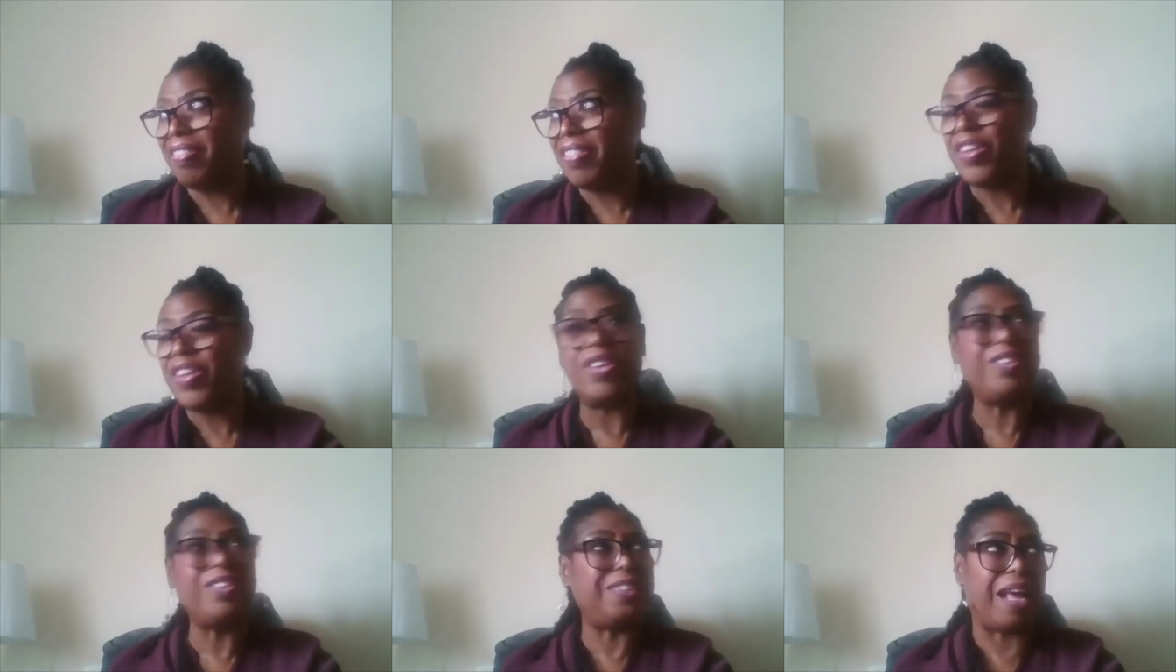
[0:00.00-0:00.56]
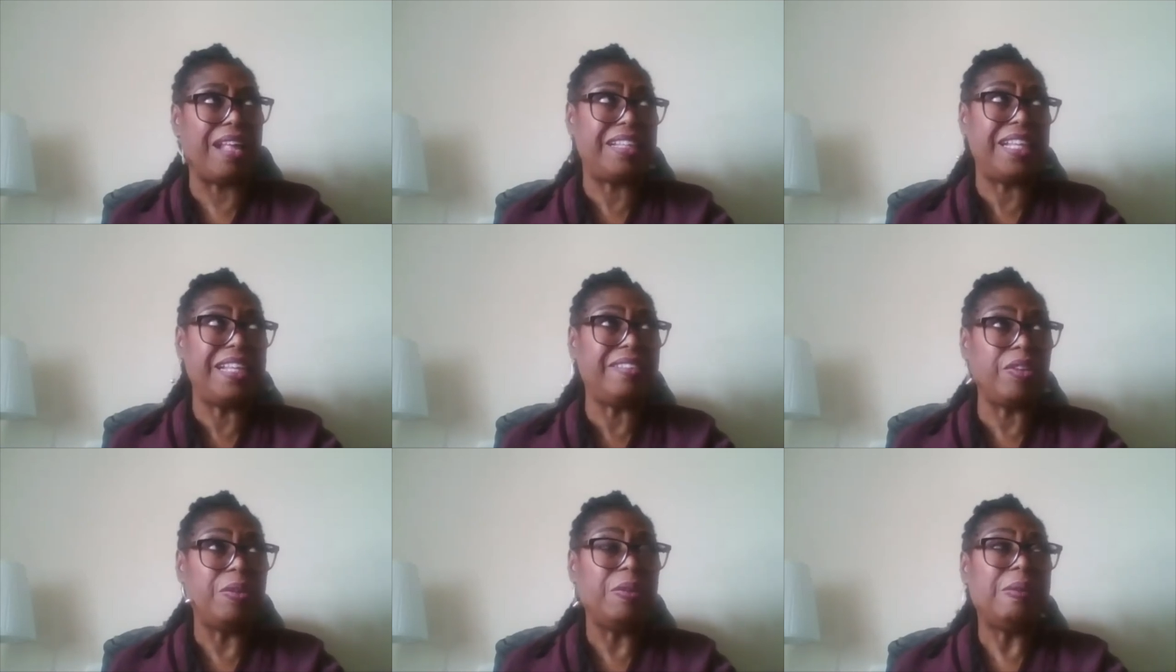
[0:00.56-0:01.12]
the good, I think
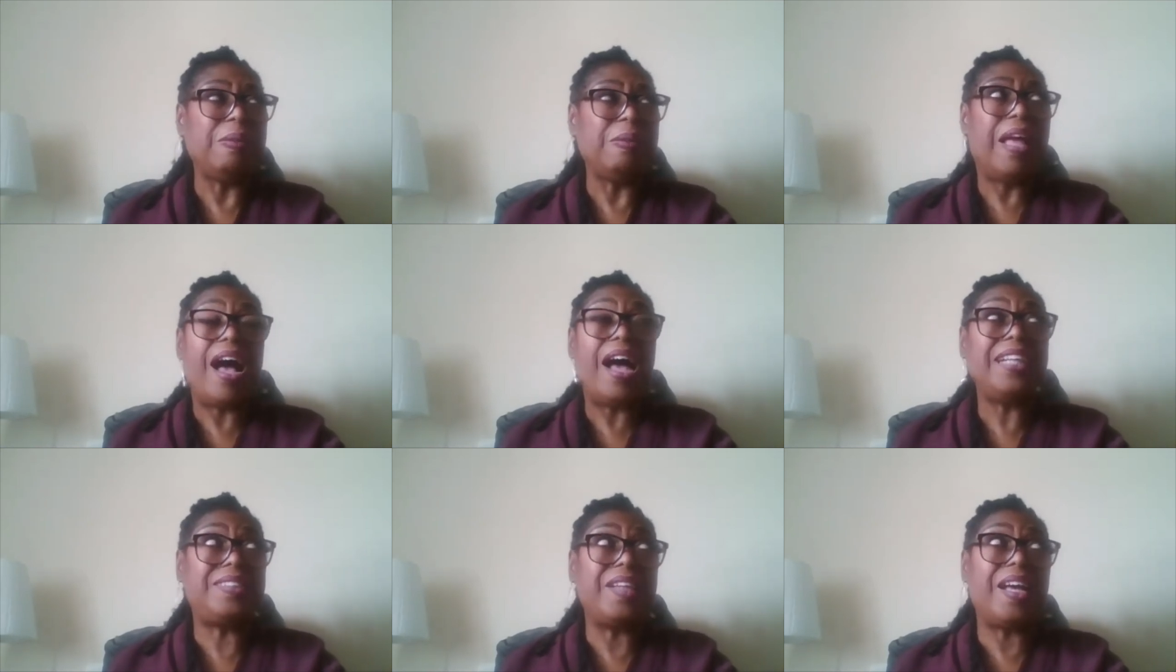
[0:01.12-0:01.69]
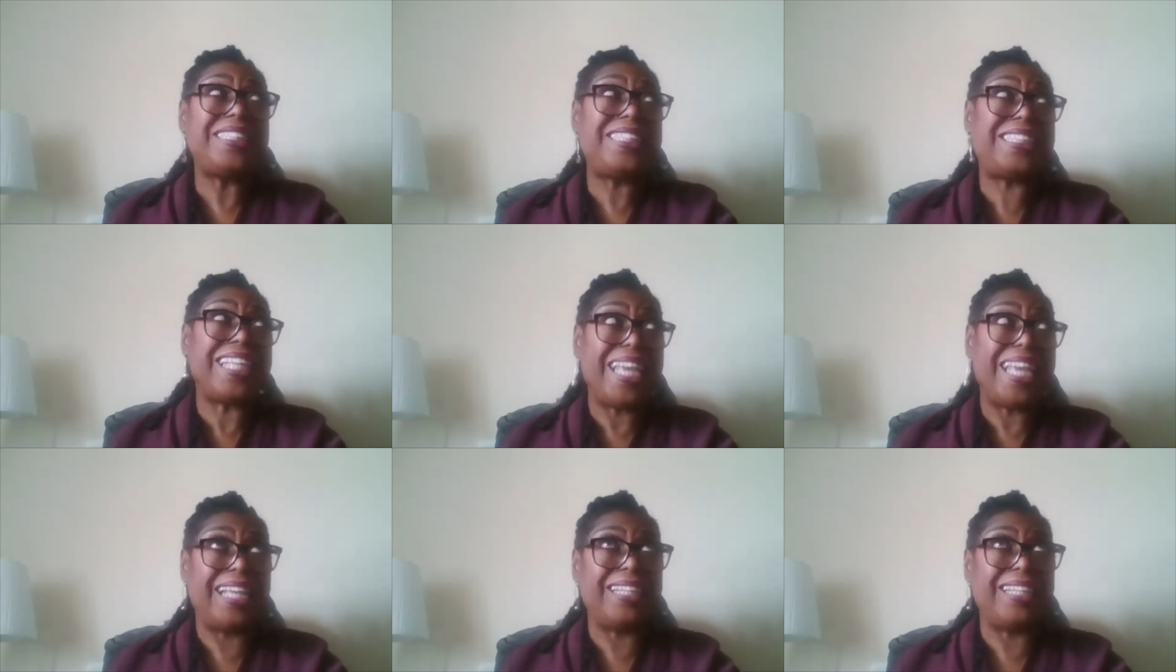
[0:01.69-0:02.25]
that I, I
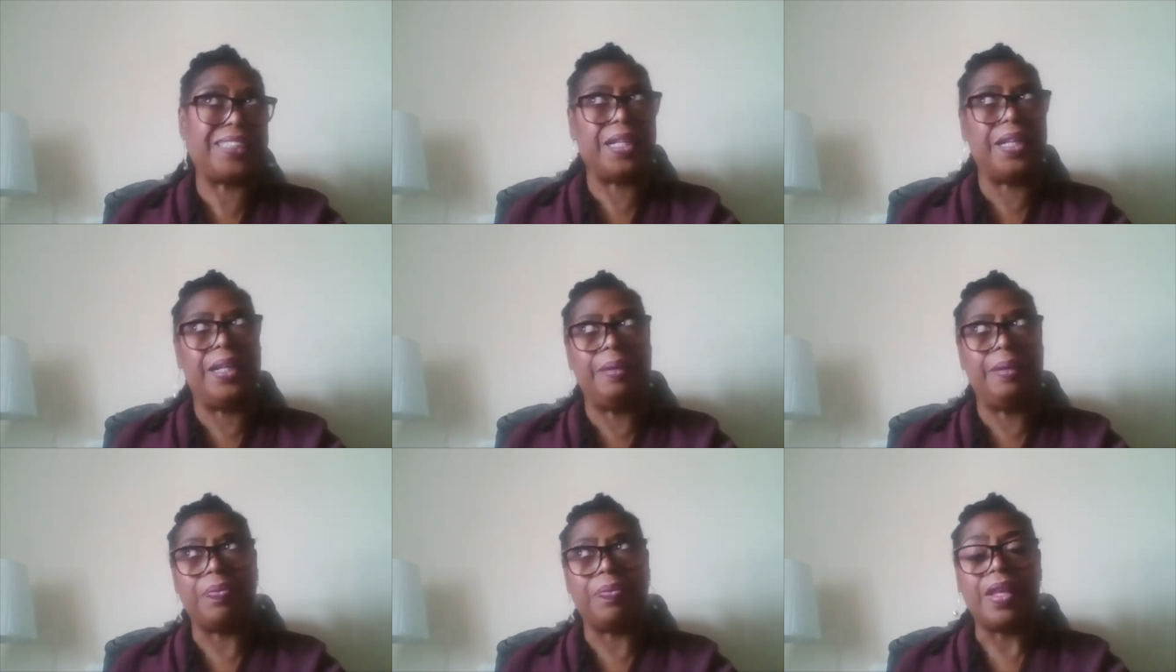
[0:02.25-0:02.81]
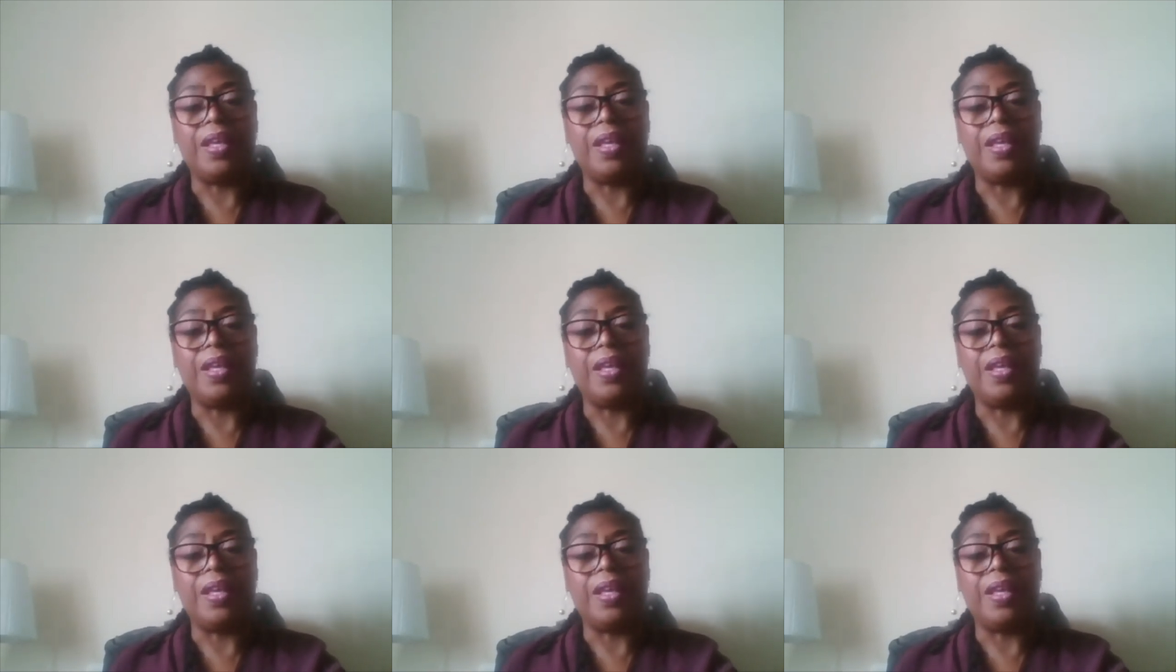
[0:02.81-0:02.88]
said um,